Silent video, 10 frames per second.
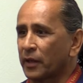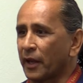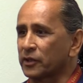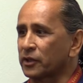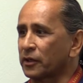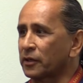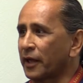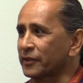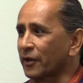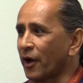As
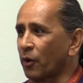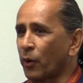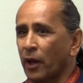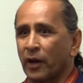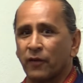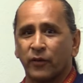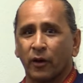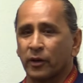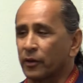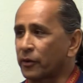I got around, I found